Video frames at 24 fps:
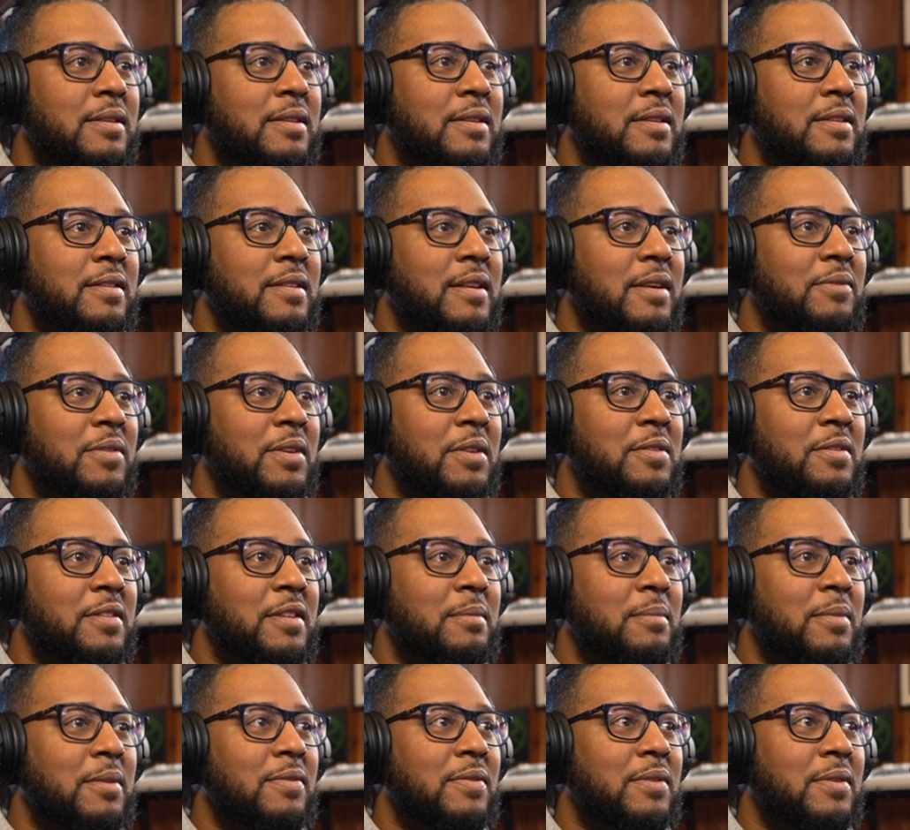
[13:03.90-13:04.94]
because I've used
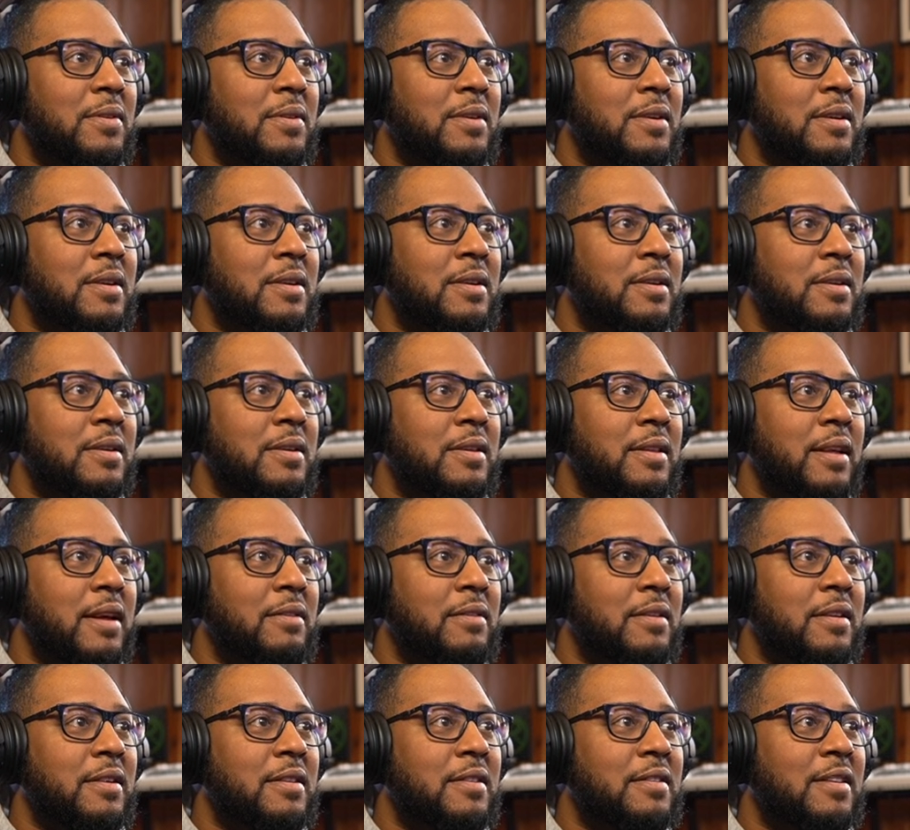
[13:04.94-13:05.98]
it before. There
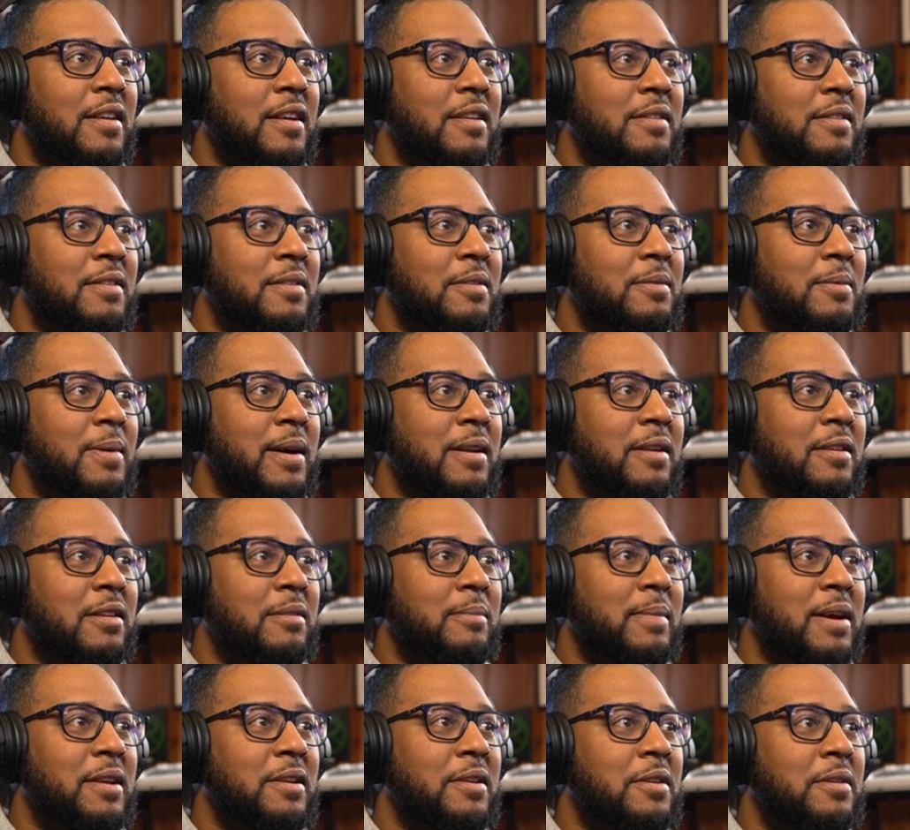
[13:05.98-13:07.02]
it is. It's right under
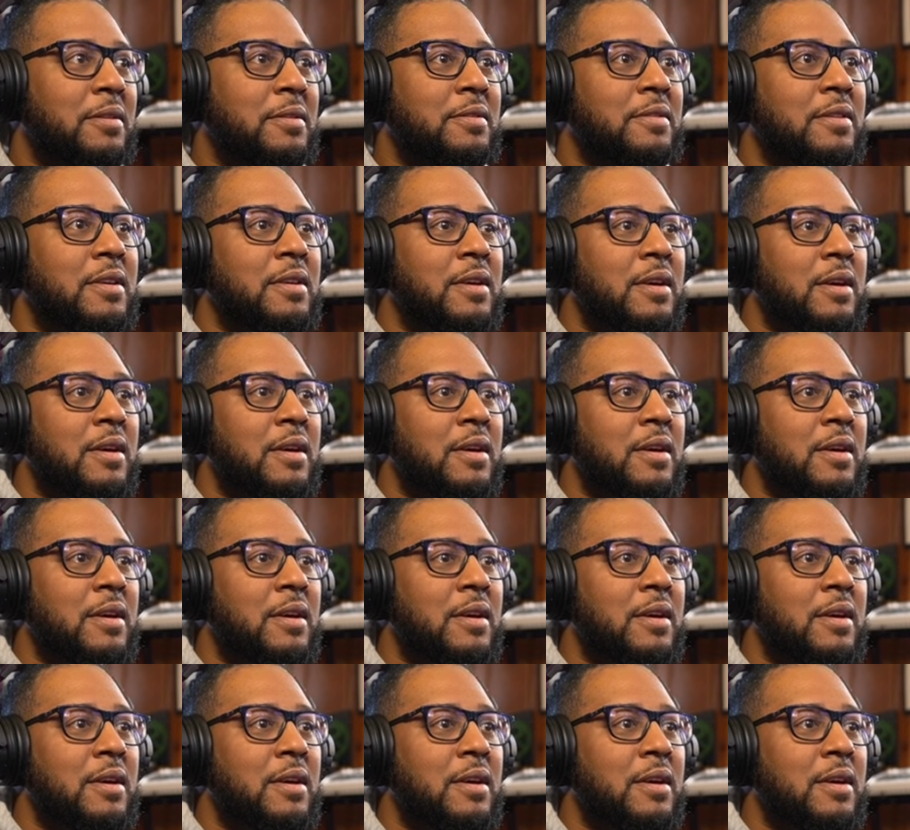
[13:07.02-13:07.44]
my nose.